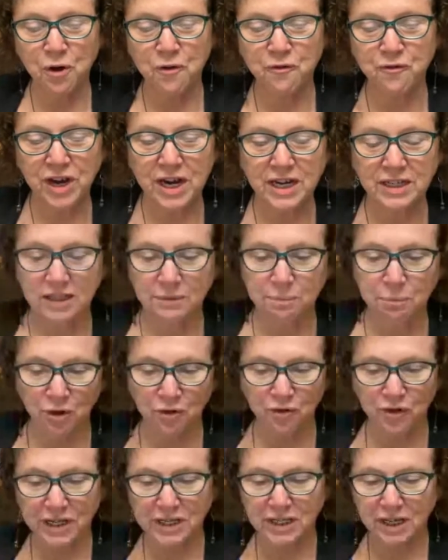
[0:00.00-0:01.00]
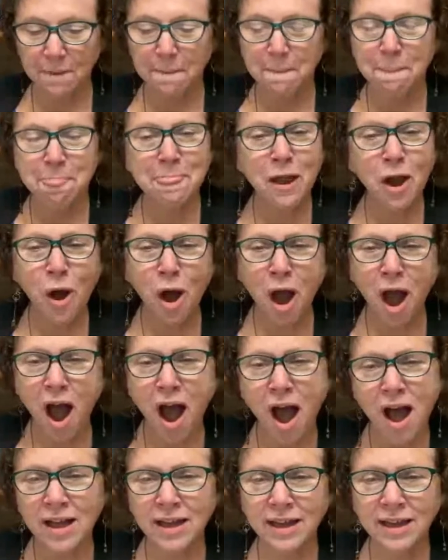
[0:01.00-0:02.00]
Perfect. Perfect.
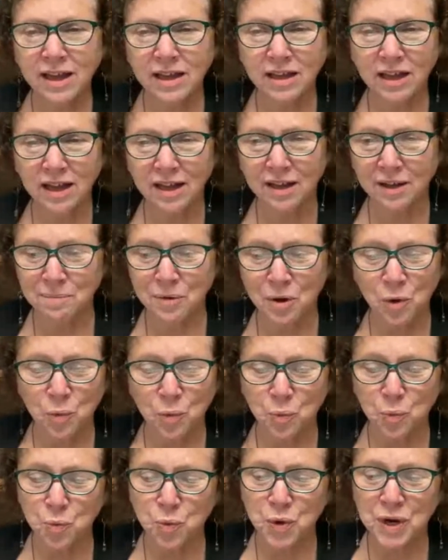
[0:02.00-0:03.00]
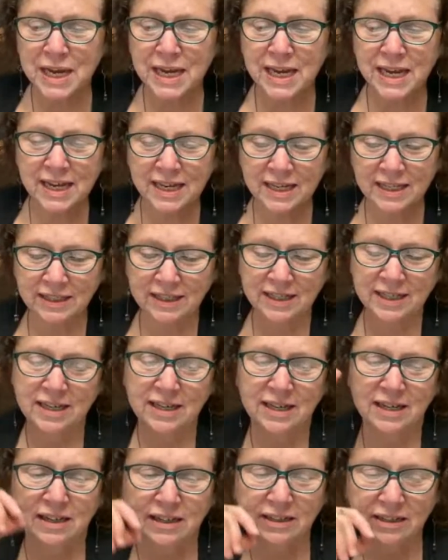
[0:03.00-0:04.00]
I
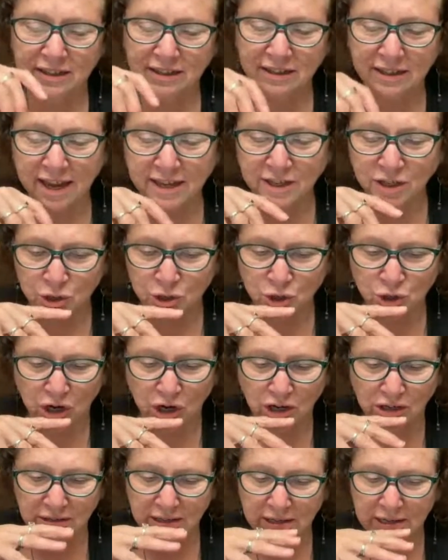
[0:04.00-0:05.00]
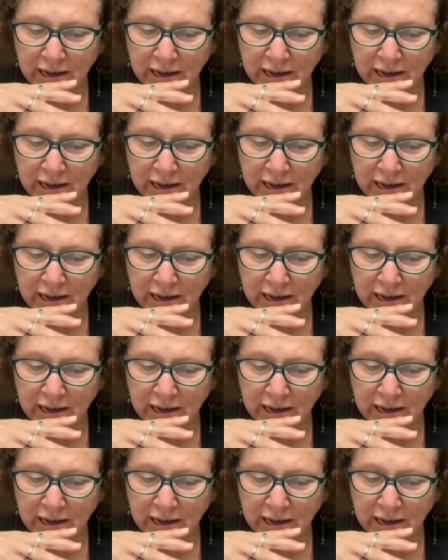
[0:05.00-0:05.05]
really like your chart.